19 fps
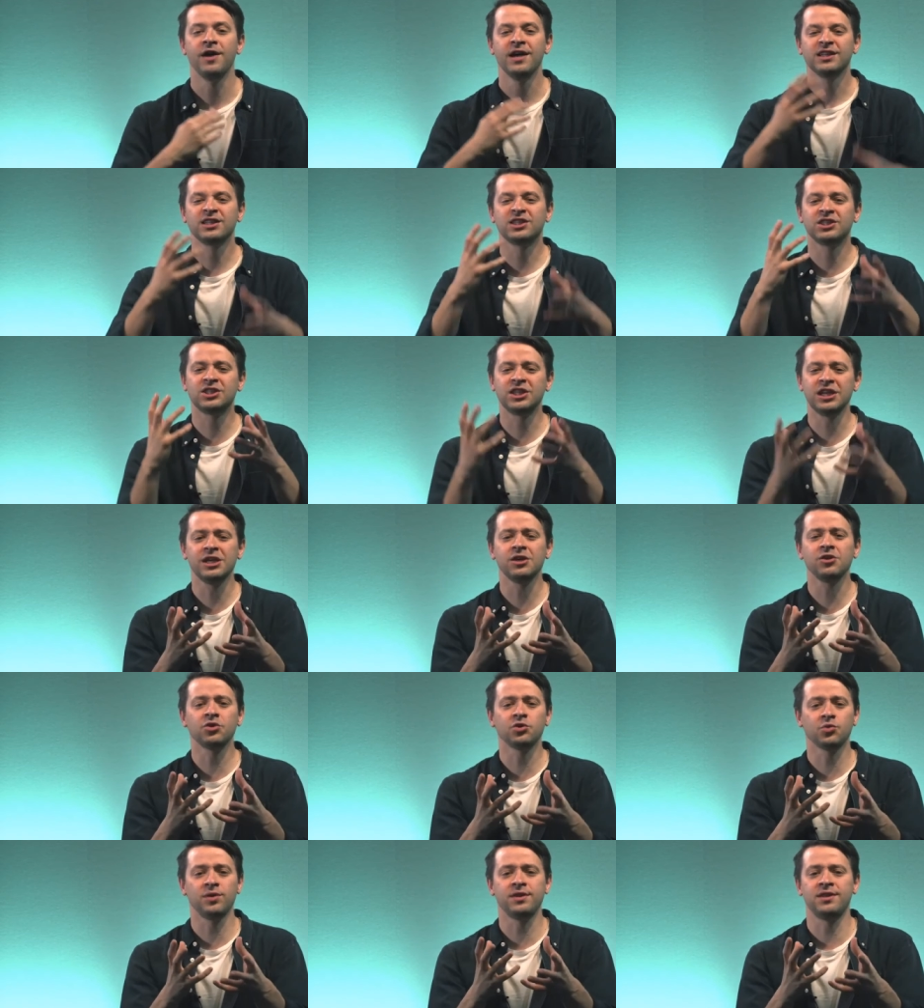
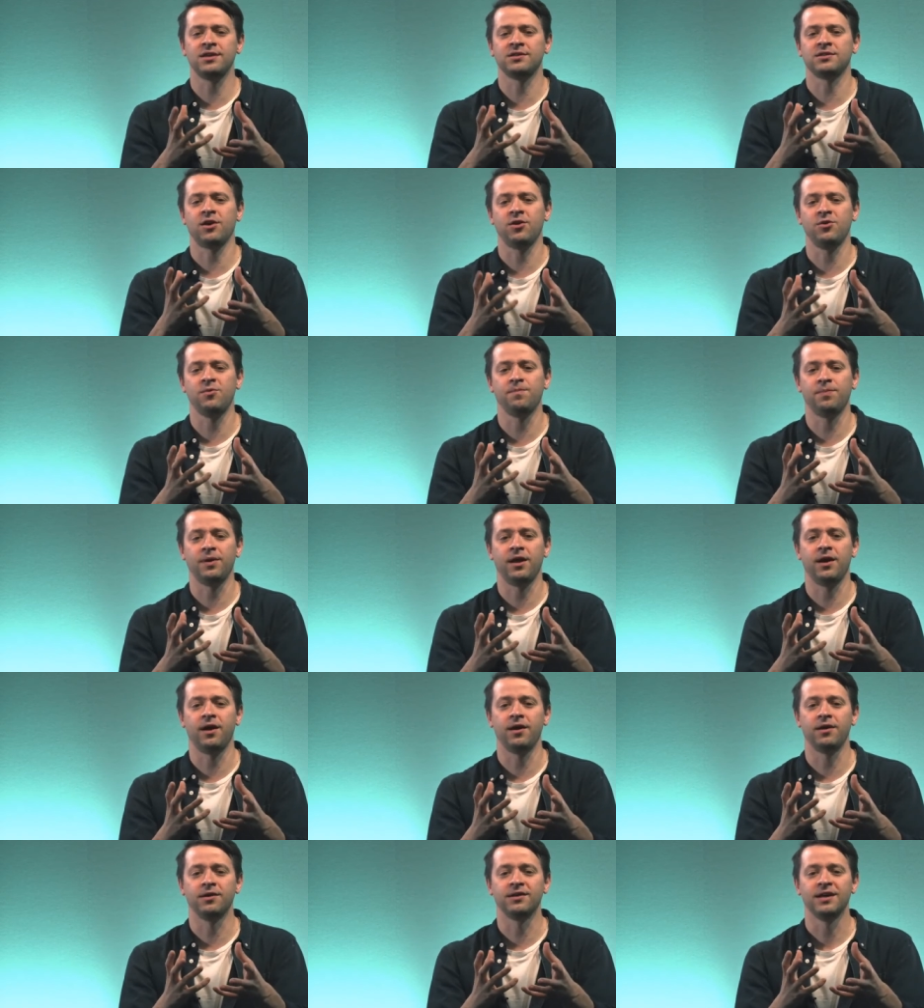sealed with his own
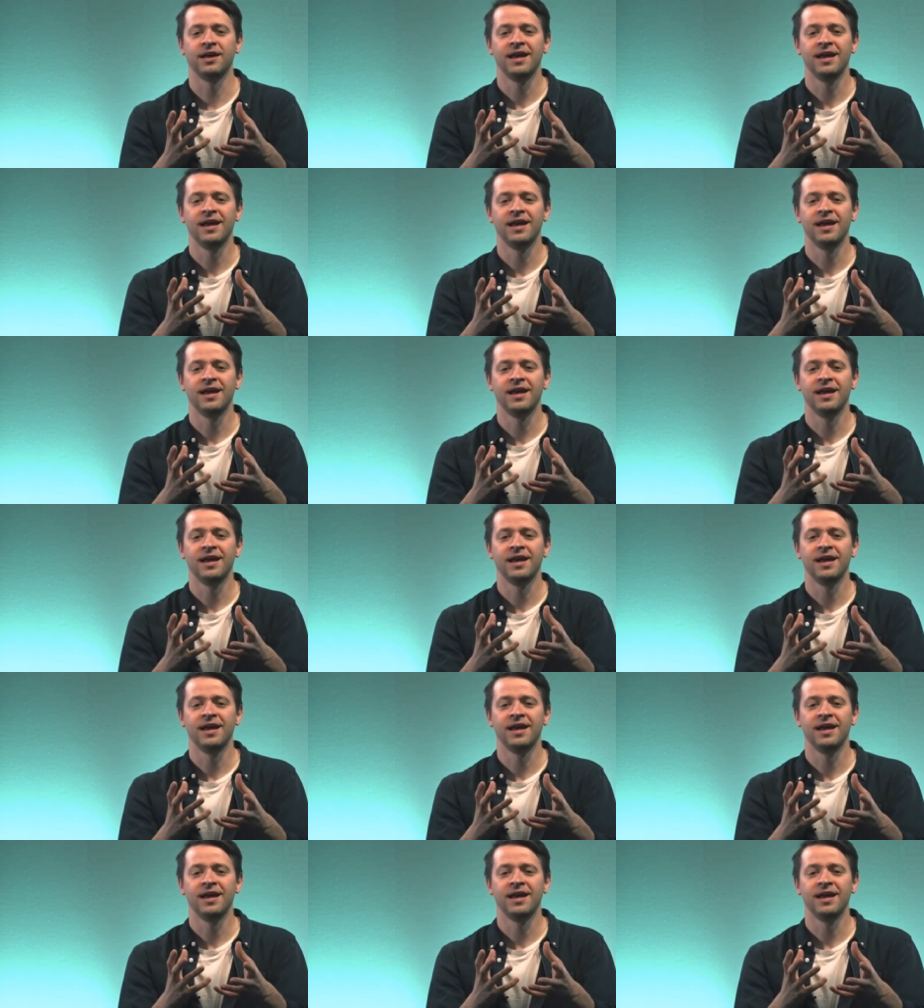blood.